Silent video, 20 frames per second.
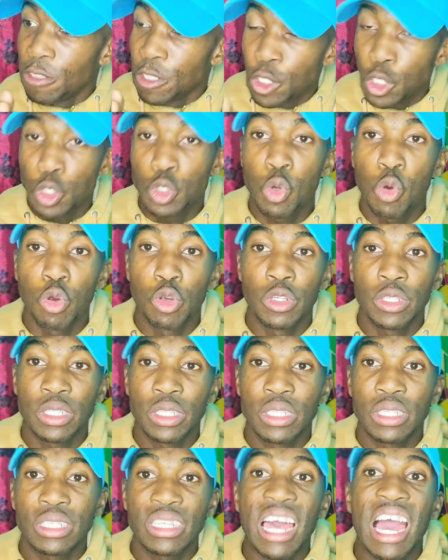
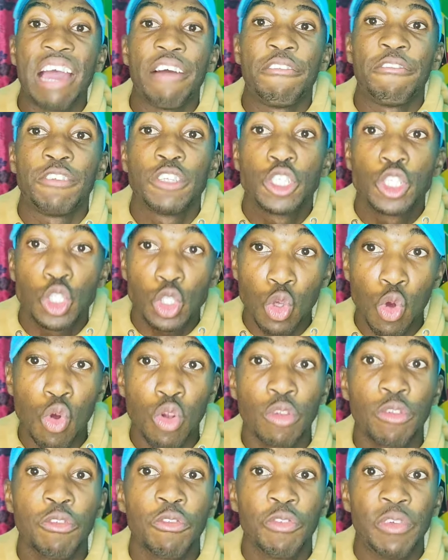source of
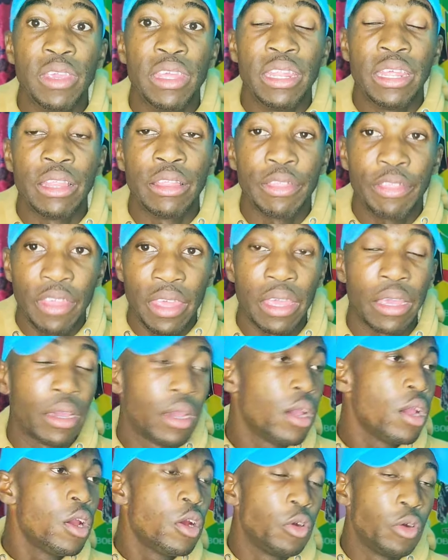soul feeding thing,
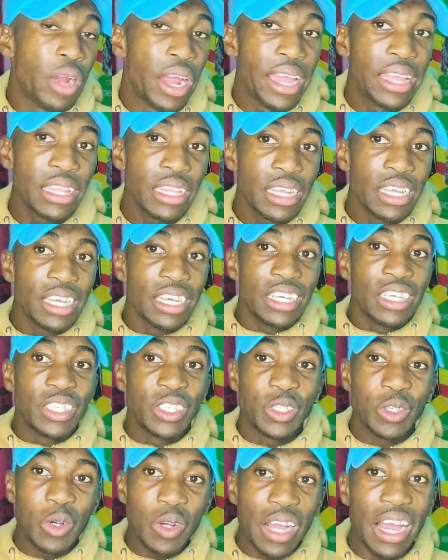right?
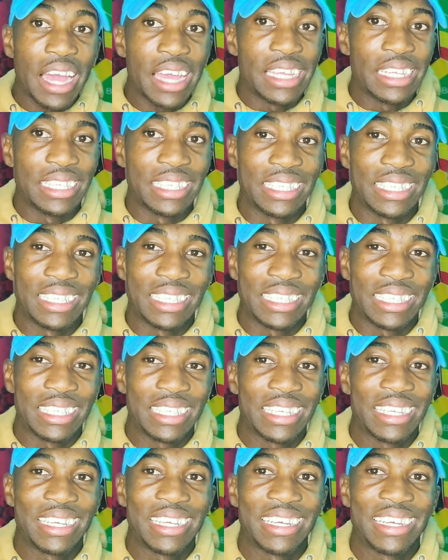So
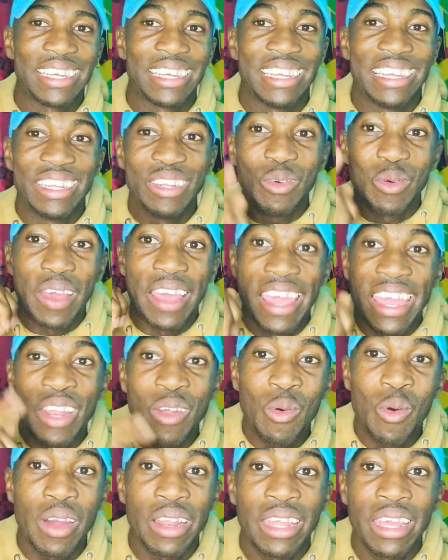guys, do
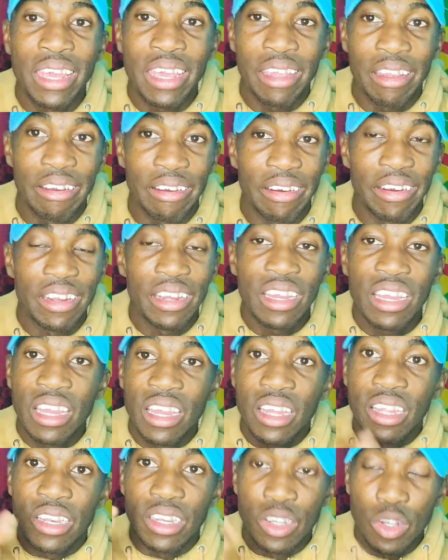anyone here
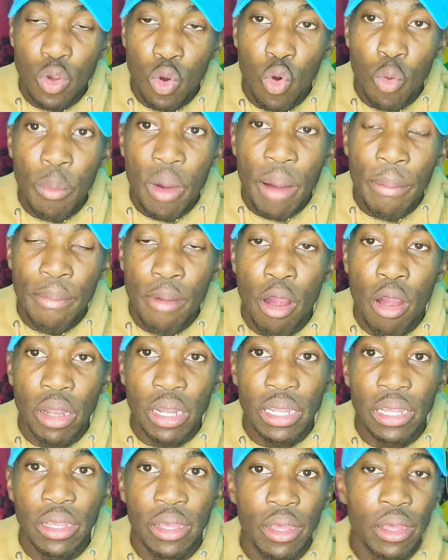No, Bob
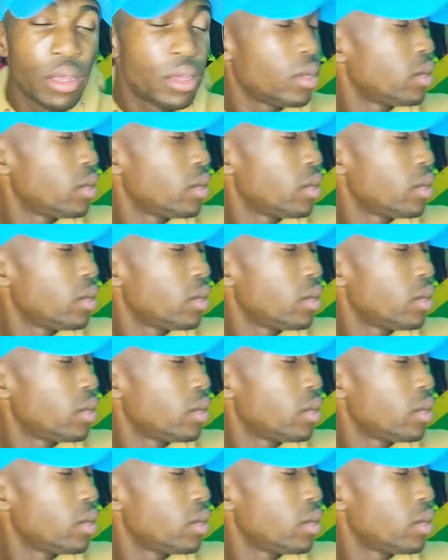Marley,